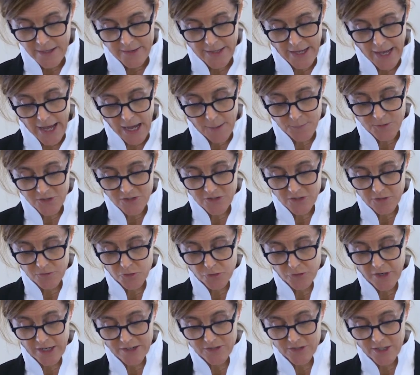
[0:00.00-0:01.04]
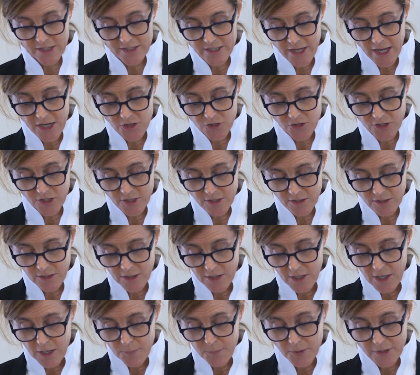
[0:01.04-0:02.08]
In the absence of direct citation,
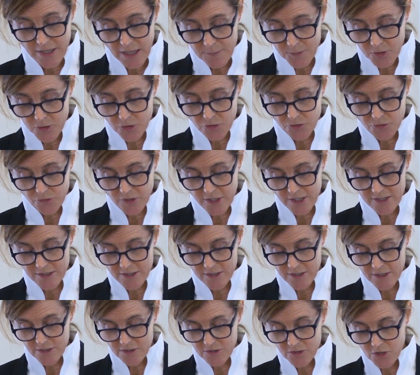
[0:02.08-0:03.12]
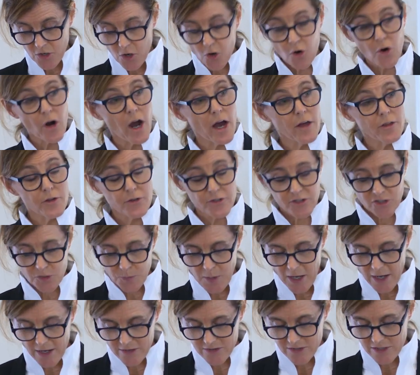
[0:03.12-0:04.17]
polemical treatises, or other
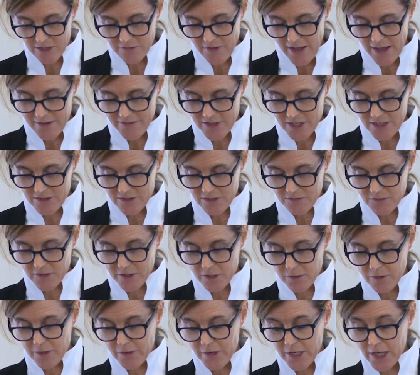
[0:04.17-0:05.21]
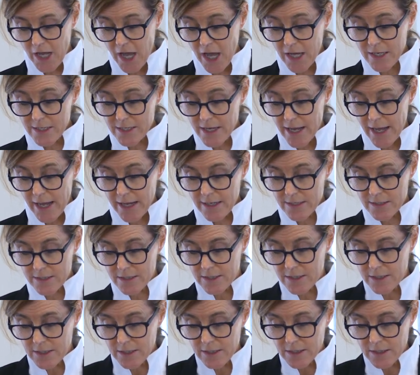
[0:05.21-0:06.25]
dispositive evidence of literary contact,